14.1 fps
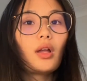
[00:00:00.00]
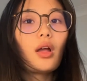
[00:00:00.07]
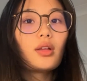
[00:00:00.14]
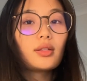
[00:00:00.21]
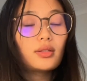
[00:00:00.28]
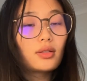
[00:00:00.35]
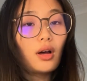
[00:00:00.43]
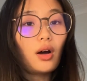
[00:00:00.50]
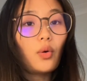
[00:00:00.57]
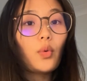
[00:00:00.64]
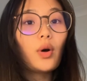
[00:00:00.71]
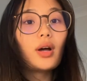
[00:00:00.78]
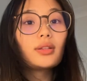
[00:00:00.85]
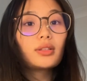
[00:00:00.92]

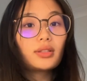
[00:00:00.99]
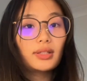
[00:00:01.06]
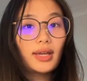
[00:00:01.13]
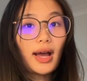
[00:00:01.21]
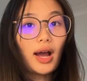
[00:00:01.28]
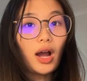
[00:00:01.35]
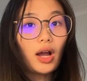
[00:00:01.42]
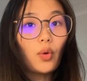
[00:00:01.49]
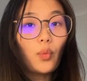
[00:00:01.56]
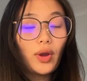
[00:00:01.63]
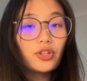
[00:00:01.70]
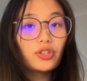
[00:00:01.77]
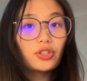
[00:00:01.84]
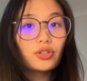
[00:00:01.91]
So
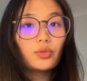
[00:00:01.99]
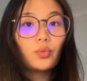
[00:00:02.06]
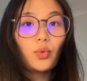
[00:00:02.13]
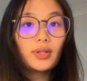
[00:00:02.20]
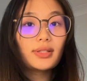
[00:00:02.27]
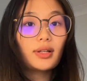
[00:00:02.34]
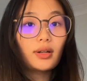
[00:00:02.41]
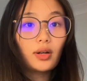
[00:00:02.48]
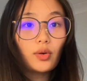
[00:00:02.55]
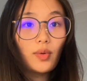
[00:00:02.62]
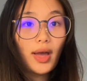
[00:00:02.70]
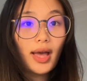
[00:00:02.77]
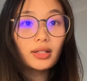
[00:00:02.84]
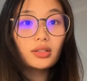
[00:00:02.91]
which was the
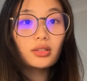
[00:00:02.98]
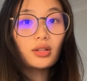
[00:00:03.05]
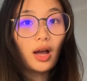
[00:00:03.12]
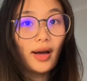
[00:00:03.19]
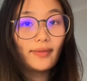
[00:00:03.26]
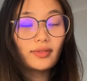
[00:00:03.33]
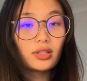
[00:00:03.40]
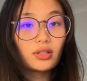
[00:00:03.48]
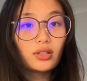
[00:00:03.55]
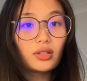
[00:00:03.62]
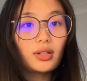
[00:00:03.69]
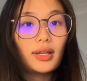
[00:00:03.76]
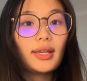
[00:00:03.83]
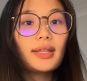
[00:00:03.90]
correct
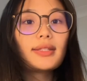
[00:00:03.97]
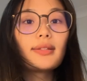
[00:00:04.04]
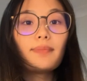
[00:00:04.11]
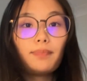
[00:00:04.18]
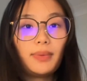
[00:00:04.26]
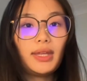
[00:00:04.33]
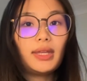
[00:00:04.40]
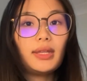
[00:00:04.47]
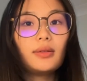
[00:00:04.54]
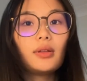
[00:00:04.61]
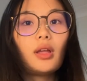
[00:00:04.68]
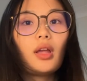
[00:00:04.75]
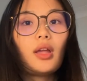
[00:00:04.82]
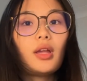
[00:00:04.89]
answer is B.
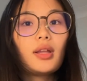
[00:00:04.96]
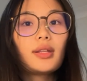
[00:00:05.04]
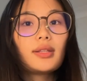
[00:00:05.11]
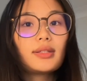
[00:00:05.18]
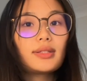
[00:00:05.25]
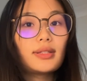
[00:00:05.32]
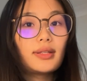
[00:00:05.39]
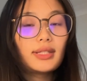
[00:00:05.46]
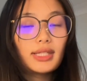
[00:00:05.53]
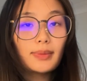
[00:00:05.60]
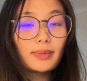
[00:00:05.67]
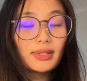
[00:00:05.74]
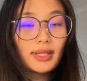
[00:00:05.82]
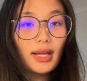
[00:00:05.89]
The
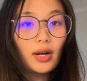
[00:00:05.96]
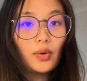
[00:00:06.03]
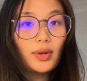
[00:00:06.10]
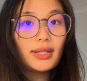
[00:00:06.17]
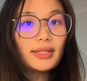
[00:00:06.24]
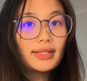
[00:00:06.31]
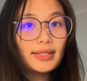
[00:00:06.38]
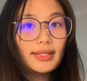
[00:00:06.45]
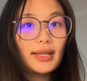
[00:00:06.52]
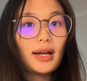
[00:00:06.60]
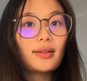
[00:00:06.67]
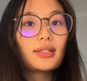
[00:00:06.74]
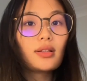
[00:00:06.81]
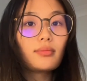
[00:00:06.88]
subsidiary
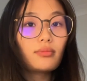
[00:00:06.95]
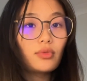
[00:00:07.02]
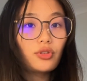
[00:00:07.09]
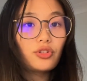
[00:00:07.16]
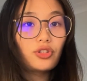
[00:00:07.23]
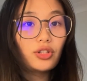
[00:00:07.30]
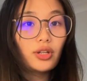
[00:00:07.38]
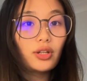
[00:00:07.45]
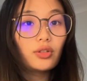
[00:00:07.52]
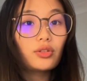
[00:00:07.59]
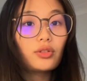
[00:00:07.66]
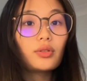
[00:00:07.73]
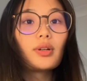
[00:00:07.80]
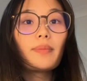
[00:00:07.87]
sells a machine
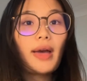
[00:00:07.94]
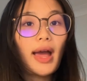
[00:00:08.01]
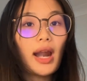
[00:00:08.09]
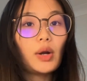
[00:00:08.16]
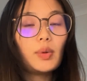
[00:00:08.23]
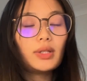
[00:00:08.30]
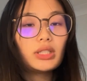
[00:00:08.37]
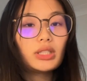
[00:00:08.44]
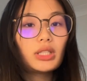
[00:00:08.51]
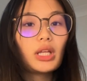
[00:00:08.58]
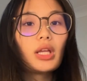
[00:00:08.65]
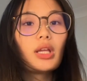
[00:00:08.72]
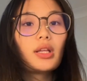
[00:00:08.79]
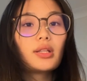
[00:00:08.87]
to a parent.
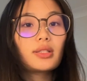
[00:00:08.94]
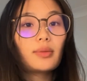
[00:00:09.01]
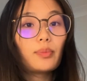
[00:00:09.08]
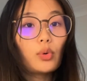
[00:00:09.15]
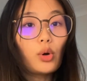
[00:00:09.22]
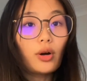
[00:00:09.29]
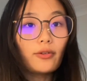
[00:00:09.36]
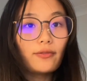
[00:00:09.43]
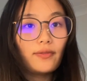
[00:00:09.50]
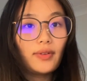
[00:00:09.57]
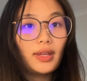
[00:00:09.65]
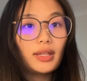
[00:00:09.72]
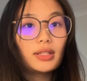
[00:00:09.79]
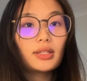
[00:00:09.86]
The
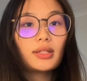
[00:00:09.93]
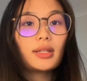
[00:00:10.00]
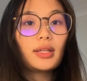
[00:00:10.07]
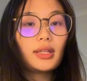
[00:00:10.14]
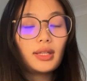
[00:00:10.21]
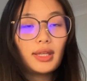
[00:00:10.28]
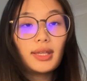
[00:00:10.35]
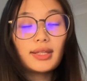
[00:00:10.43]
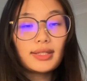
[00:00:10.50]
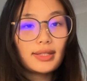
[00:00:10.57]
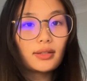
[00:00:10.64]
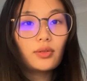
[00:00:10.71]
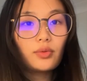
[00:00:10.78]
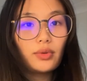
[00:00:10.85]
profit
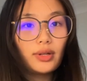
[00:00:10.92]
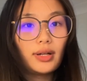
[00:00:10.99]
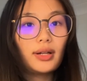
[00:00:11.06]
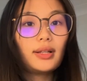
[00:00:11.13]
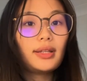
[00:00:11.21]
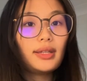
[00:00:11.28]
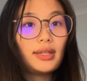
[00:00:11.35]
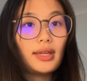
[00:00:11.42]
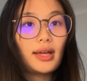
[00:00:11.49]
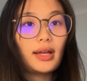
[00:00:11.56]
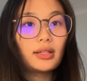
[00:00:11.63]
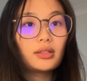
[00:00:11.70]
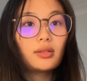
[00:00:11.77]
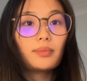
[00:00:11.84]
isn't really
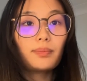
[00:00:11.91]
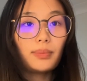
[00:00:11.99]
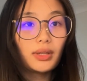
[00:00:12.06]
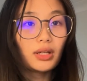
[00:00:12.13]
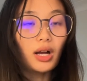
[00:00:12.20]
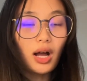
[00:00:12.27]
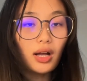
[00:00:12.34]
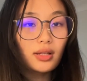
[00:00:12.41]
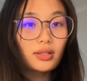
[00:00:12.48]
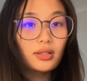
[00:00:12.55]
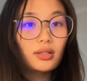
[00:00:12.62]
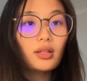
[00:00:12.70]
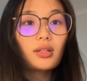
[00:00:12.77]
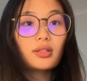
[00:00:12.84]
yet because